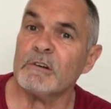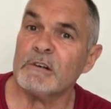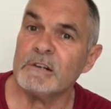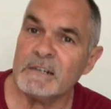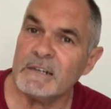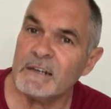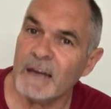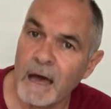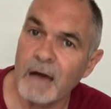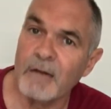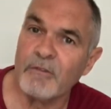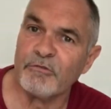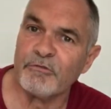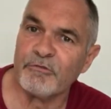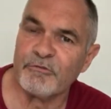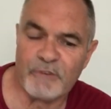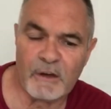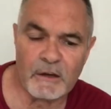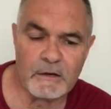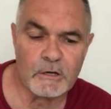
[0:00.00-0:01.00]

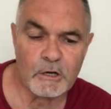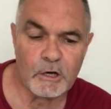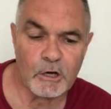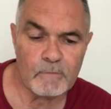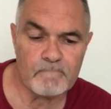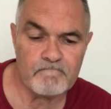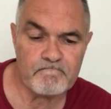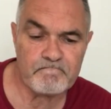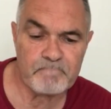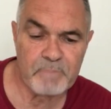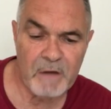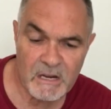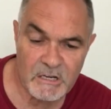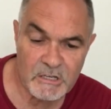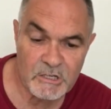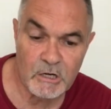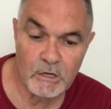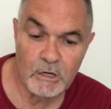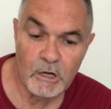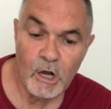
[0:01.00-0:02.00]
love and
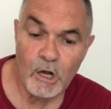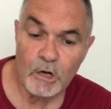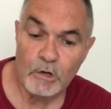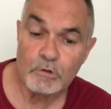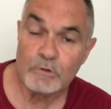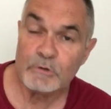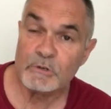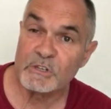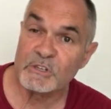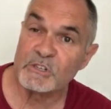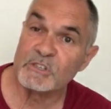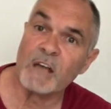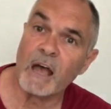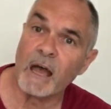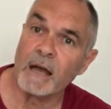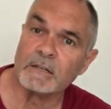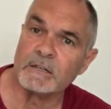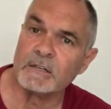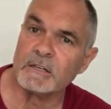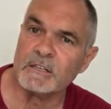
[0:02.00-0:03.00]
compassion, who
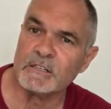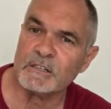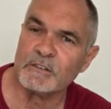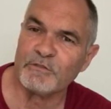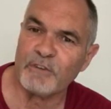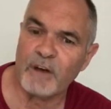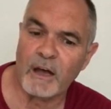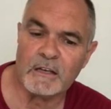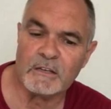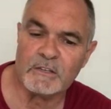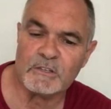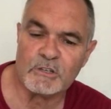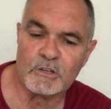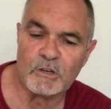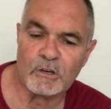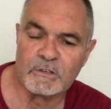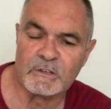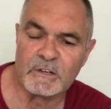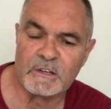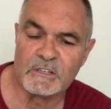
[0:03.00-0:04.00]
satisfies
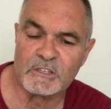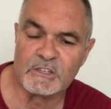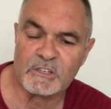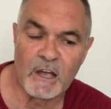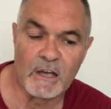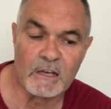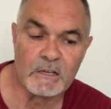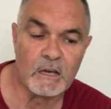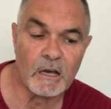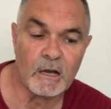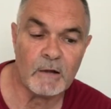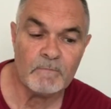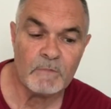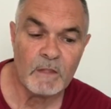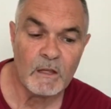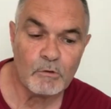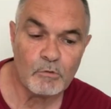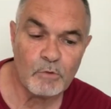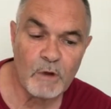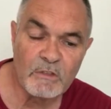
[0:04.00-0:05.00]
your desire
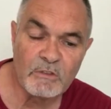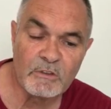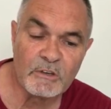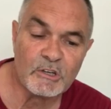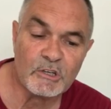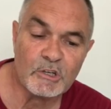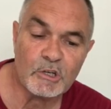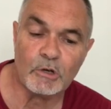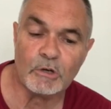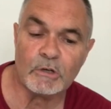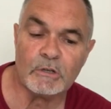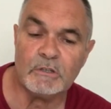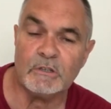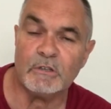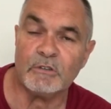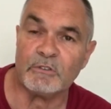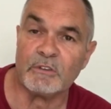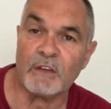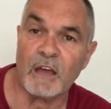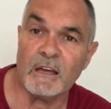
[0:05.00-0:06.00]
with
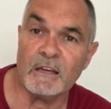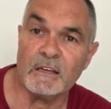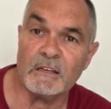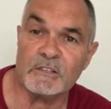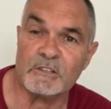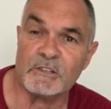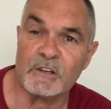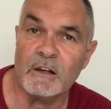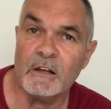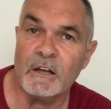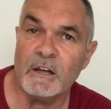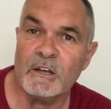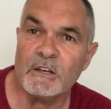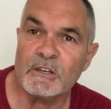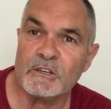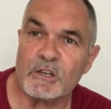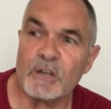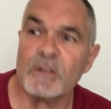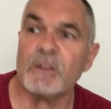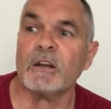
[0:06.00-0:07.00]
good things
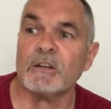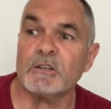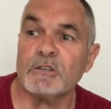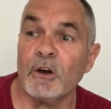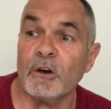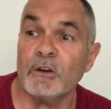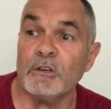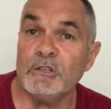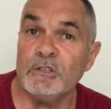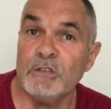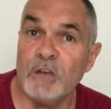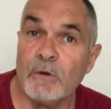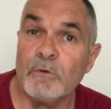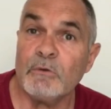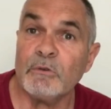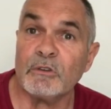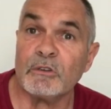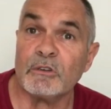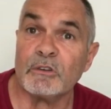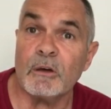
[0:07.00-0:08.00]
so that your
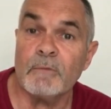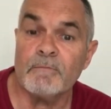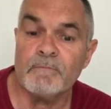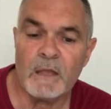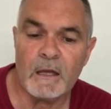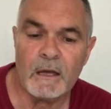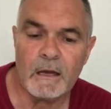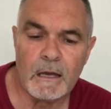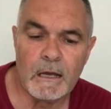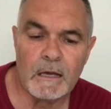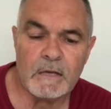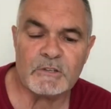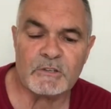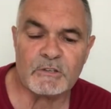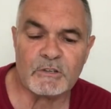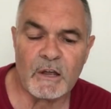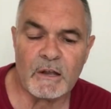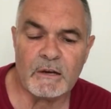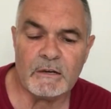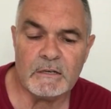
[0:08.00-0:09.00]
youth
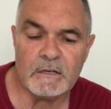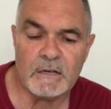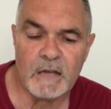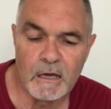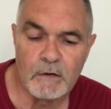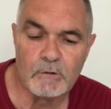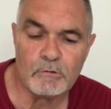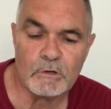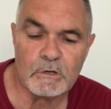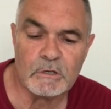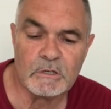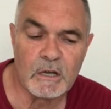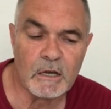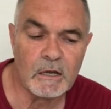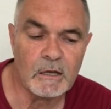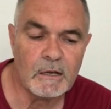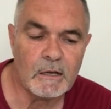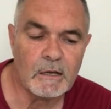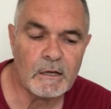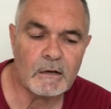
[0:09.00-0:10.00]
is
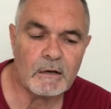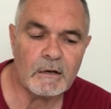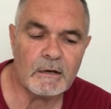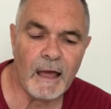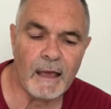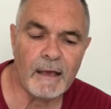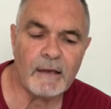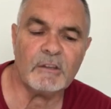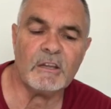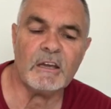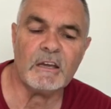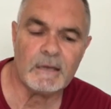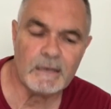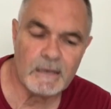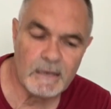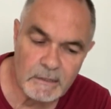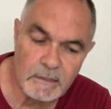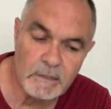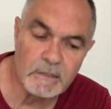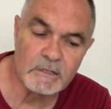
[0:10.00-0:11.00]
renewed like
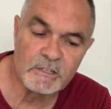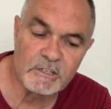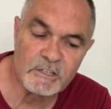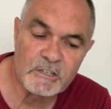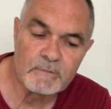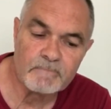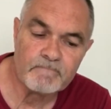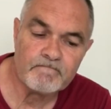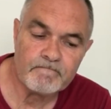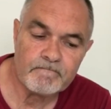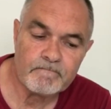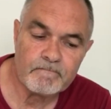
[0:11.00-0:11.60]
the eagles.